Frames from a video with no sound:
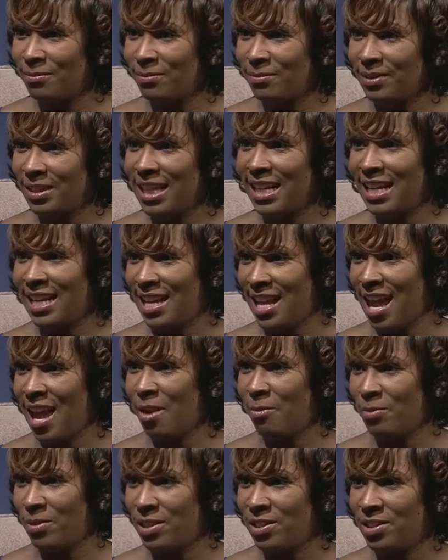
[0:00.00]
that it
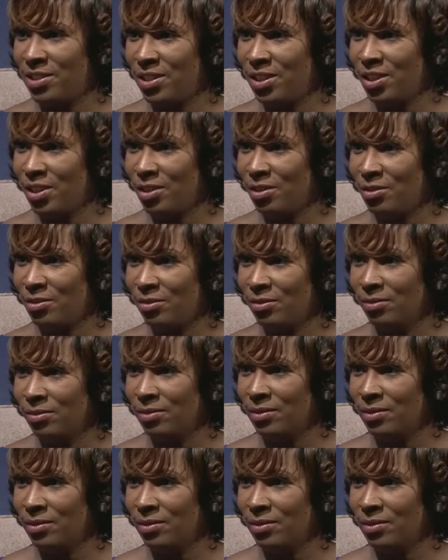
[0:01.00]
happened to you.